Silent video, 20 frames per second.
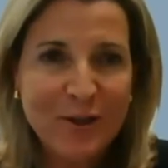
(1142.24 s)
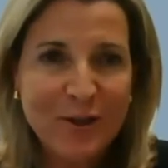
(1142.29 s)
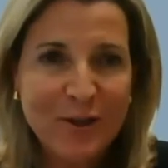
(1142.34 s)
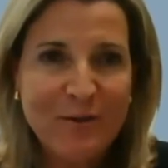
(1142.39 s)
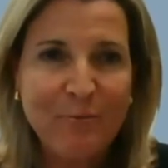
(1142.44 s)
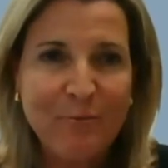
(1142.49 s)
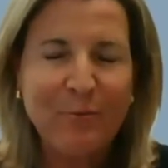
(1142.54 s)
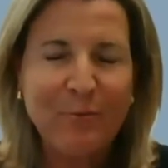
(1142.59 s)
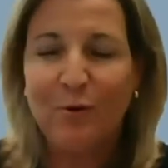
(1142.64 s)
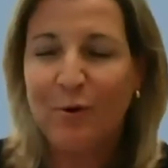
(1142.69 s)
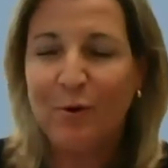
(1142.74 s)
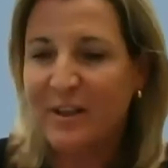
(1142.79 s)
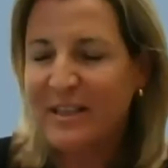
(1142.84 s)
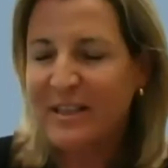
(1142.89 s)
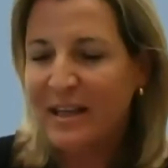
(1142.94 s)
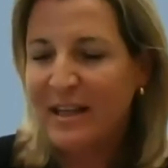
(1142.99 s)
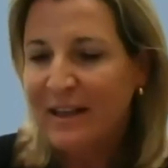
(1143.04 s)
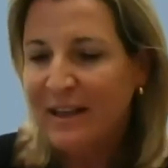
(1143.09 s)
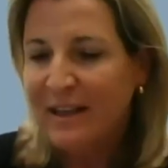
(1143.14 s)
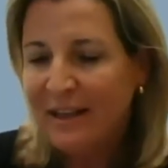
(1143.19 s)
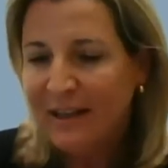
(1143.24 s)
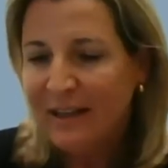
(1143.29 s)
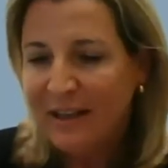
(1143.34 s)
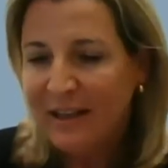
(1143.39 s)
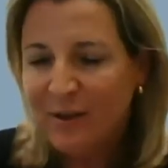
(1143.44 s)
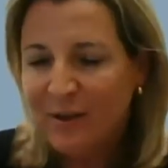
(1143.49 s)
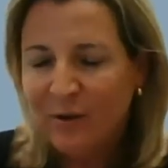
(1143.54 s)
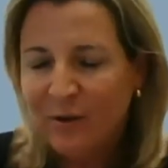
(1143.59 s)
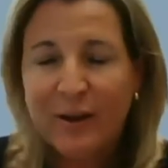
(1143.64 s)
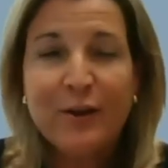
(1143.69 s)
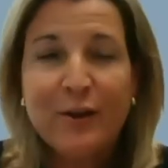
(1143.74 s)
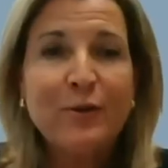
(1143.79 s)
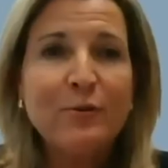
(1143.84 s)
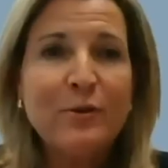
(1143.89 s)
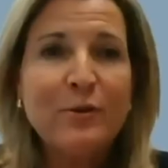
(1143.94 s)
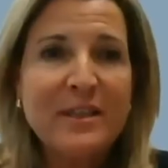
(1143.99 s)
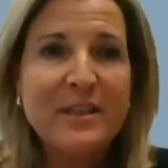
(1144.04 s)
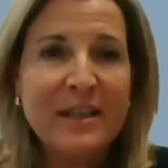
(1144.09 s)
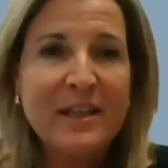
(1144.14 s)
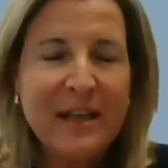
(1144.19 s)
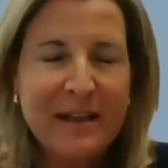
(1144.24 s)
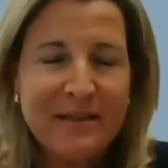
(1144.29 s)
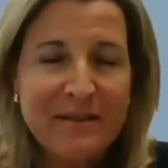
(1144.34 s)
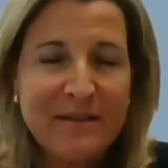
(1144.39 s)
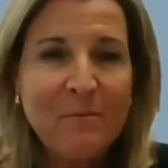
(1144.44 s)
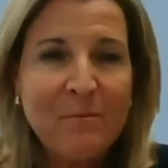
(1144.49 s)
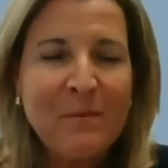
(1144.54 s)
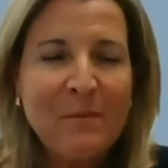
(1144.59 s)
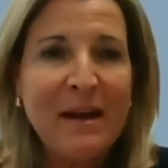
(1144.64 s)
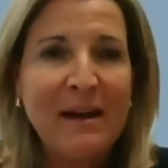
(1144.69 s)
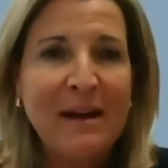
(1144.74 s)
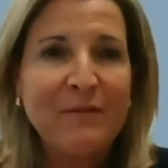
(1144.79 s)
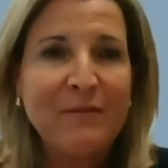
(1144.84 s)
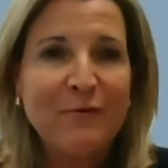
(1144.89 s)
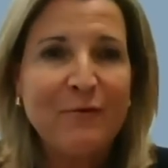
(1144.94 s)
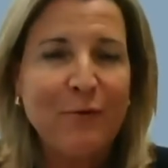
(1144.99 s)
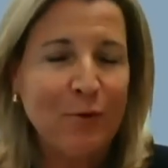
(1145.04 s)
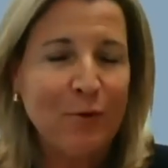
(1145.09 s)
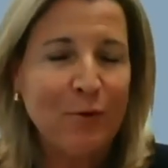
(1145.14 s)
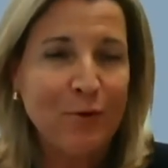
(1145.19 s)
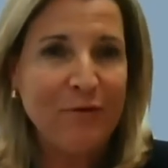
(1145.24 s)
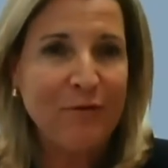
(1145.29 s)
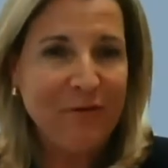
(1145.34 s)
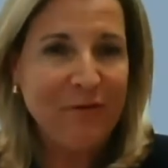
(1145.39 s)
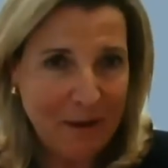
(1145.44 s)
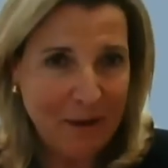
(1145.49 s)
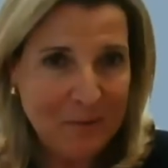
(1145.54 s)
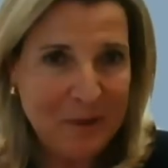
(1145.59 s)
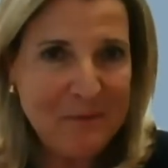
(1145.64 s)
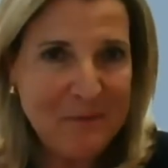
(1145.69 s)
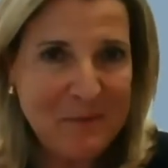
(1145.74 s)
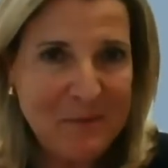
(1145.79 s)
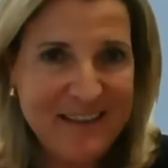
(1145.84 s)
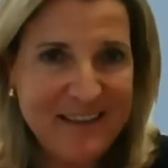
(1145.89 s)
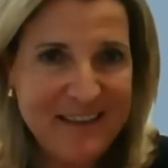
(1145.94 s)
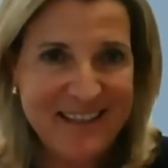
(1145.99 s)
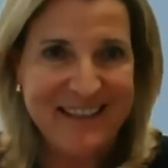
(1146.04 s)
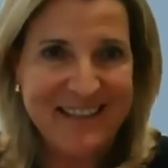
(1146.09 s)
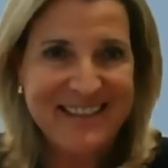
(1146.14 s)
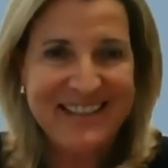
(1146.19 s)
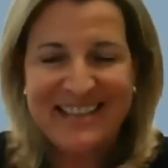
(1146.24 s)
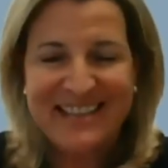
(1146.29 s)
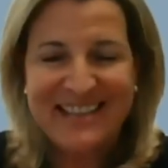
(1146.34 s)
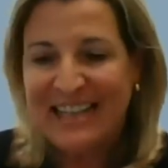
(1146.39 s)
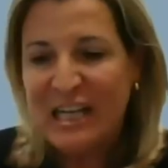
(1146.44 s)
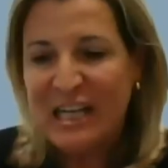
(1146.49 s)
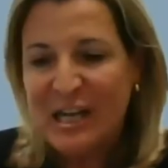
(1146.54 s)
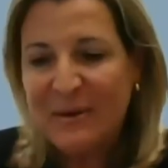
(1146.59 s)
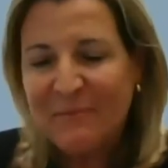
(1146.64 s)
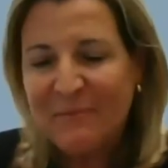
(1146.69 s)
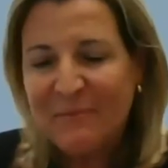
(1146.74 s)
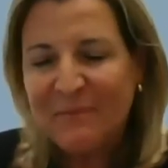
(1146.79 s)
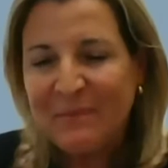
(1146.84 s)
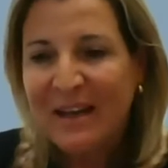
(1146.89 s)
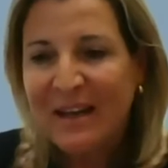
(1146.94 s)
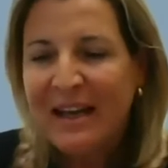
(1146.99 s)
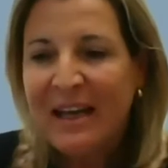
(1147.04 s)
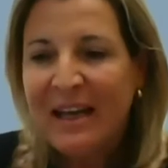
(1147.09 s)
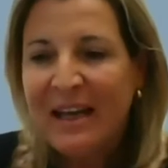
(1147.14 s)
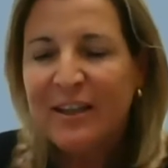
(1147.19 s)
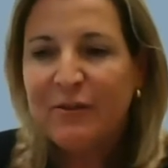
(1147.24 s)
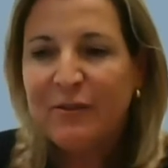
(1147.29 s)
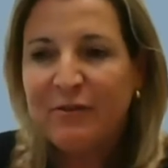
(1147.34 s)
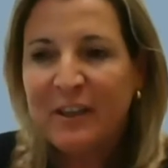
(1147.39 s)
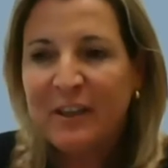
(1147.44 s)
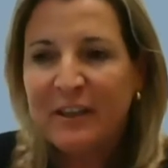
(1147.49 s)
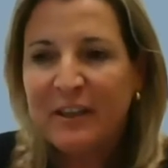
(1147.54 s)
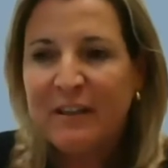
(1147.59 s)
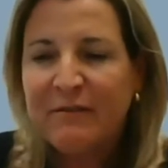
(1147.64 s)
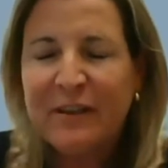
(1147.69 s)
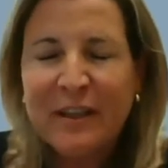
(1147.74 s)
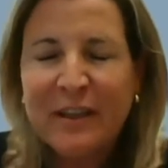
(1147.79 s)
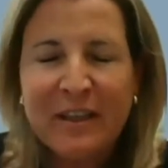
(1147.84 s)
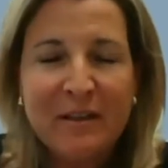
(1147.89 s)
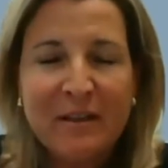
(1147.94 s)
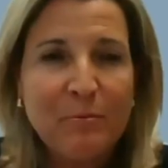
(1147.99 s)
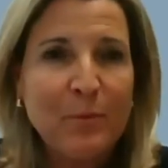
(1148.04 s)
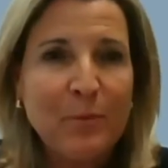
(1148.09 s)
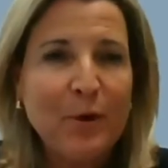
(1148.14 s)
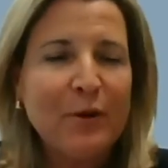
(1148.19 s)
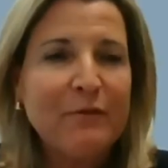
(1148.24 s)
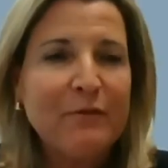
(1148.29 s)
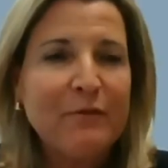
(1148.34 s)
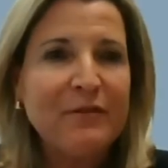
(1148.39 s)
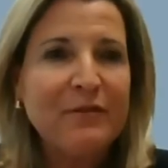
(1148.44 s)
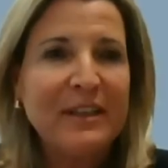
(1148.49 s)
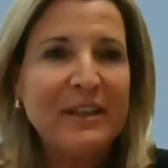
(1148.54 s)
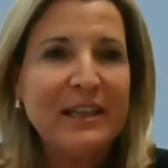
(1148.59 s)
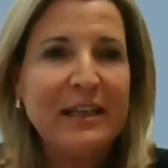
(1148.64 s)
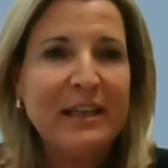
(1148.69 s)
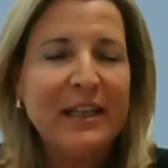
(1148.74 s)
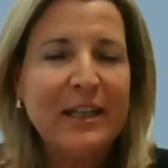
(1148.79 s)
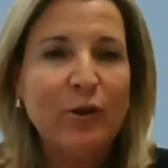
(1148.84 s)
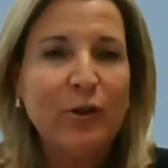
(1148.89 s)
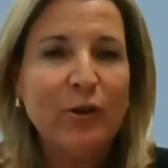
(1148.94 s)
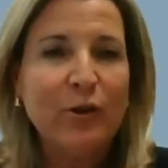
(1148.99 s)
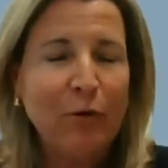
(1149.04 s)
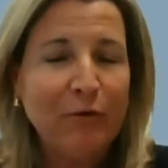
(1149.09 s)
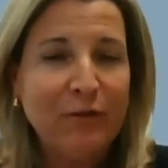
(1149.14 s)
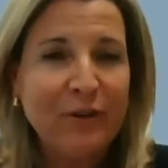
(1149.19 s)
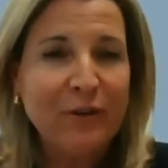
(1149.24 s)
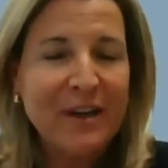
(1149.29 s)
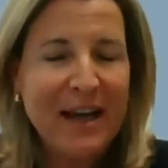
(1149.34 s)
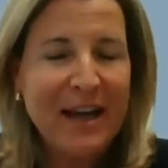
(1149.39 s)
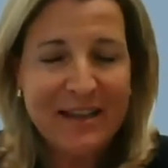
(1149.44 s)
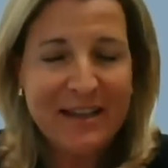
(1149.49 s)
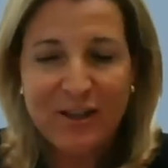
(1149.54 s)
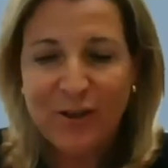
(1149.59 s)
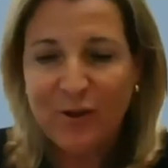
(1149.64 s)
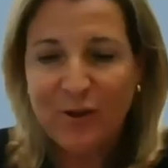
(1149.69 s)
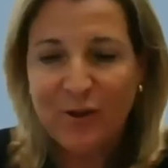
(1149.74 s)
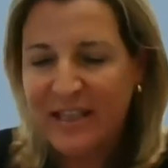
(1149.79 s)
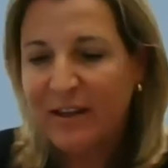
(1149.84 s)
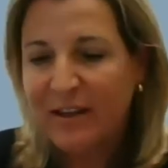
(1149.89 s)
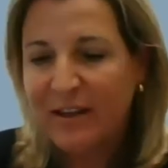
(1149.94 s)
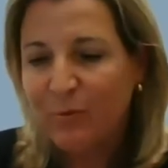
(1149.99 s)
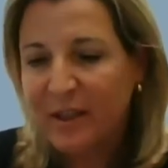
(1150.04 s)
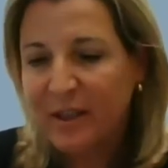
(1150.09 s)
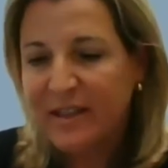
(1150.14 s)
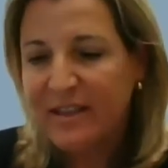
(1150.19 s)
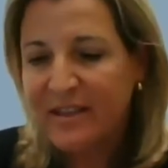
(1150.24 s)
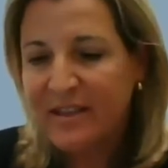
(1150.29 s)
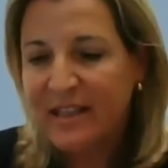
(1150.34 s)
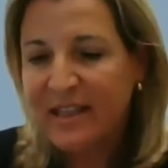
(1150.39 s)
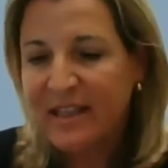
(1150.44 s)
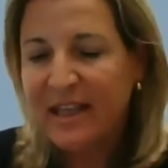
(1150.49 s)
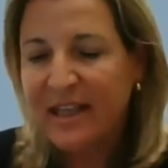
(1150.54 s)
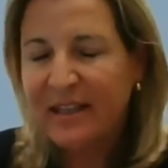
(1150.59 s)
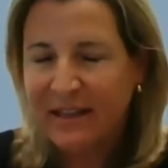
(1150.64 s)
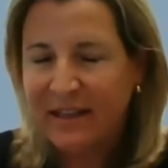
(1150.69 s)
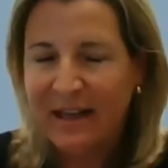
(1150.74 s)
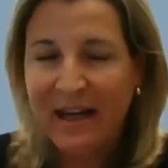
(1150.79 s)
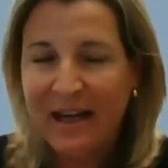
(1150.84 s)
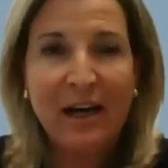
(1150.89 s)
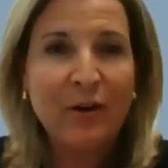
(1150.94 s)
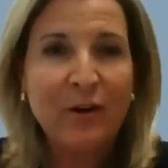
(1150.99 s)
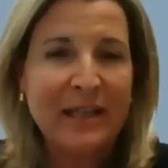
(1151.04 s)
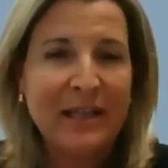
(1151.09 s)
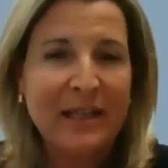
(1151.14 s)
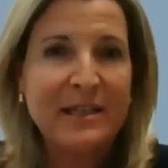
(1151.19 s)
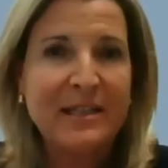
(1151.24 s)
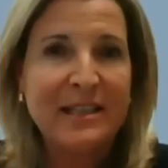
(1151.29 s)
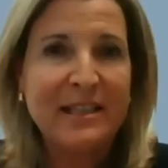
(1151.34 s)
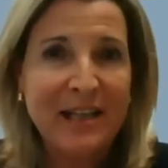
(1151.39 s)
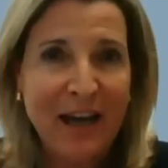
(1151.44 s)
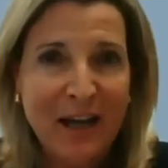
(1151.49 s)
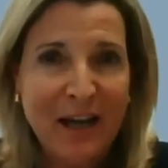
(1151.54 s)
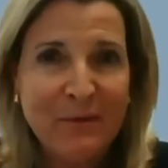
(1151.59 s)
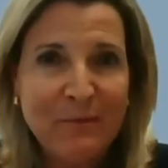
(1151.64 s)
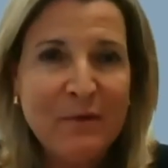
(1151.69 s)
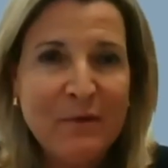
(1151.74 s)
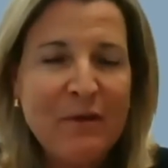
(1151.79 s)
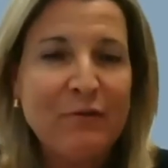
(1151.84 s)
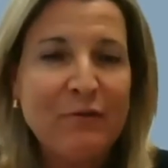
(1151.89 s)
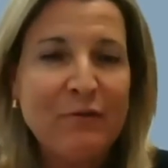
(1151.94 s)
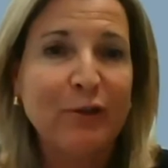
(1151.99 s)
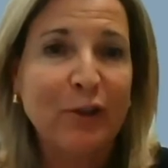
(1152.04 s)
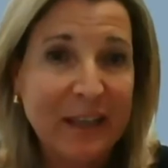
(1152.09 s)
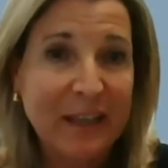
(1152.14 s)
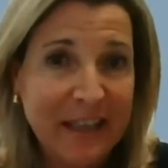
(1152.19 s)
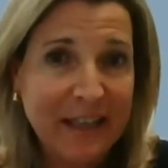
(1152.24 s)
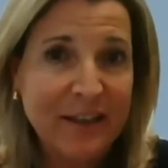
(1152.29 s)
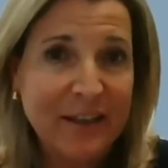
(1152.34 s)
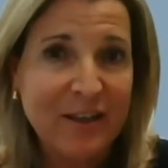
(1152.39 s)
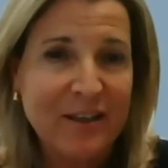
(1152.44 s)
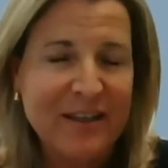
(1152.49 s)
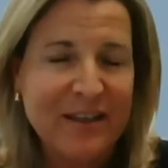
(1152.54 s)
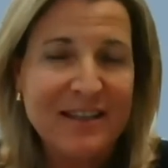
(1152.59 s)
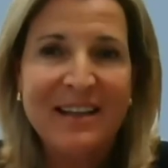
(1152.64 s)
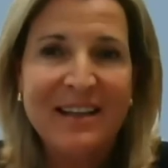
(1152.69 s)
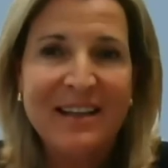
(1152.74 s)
support and your enthusiasm for family business. You've given the perfect lead over. As you said, what is needed now, it's time for leaders.